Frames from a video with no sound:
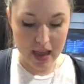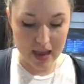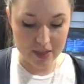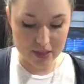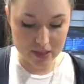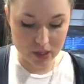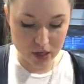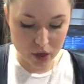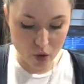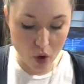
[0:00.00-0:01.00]
And this is
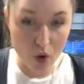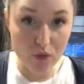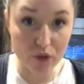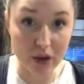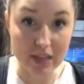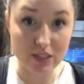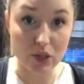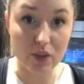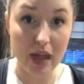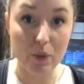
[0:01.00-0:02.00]
gonna go over it
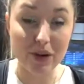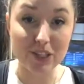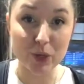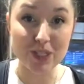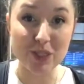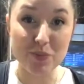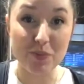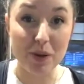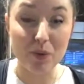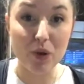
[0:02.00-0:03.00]
so that when it starts to
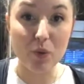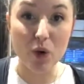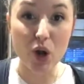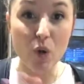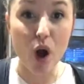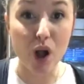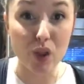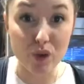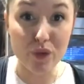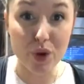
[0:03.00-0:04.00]
bubble, it won't go
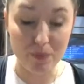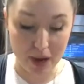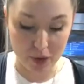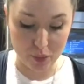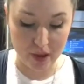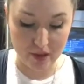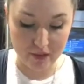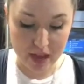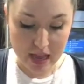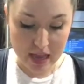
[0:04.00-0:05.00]
all over your microwave.